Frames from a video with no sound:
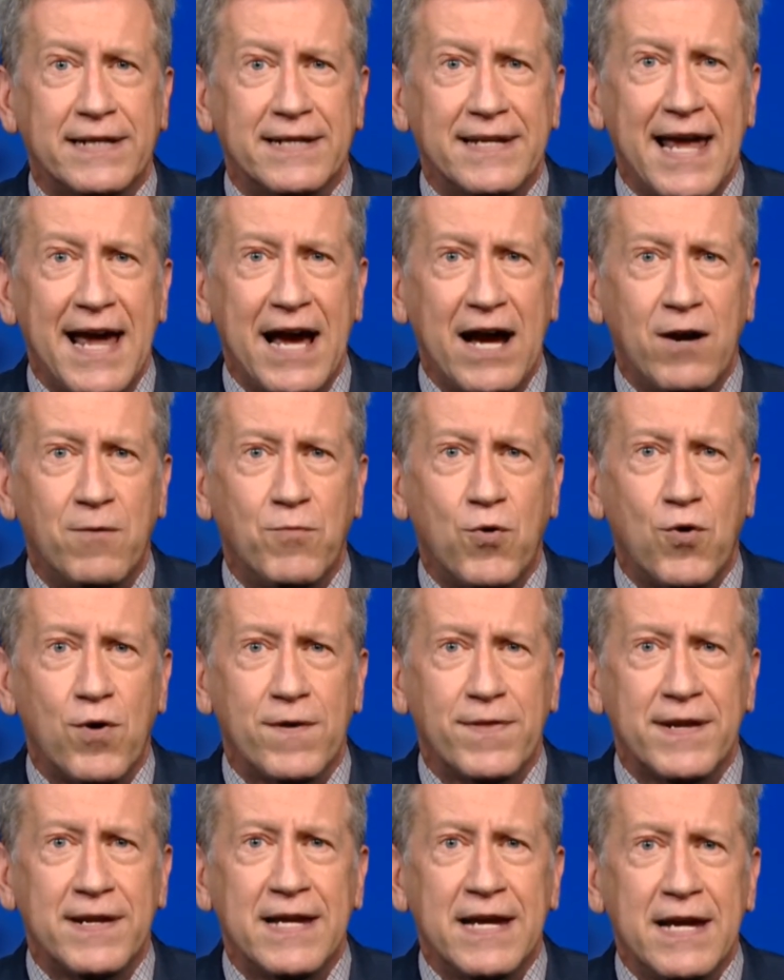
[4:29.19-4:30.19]
Now more
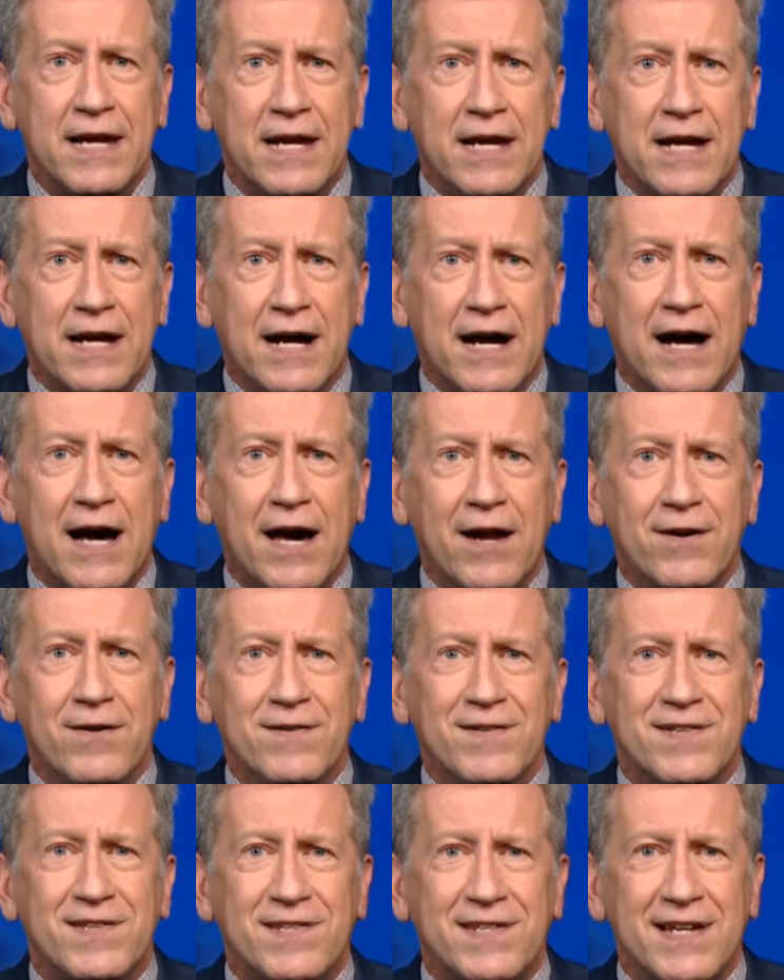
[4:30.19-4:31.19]
than
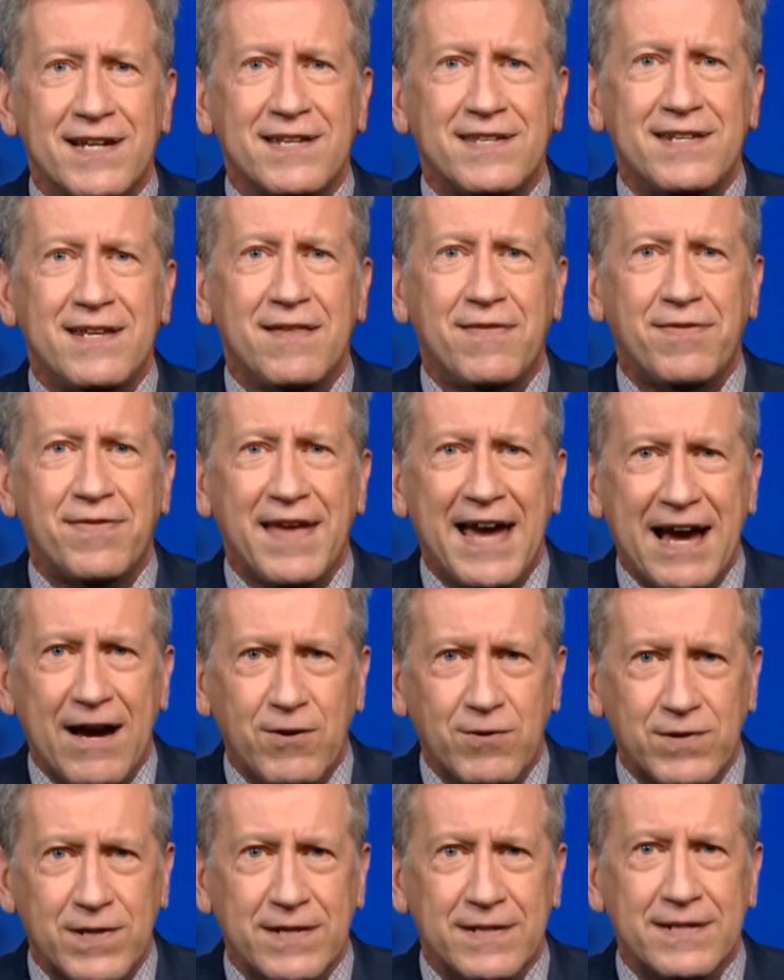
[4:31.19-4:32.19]

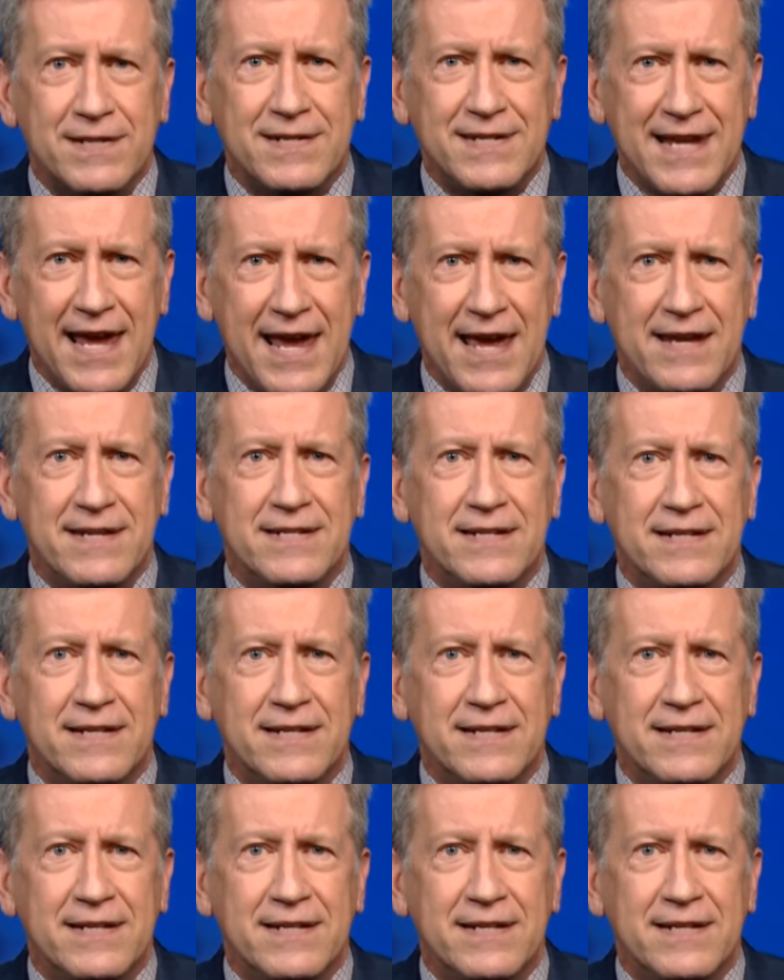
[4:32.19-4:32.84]
160,000 dead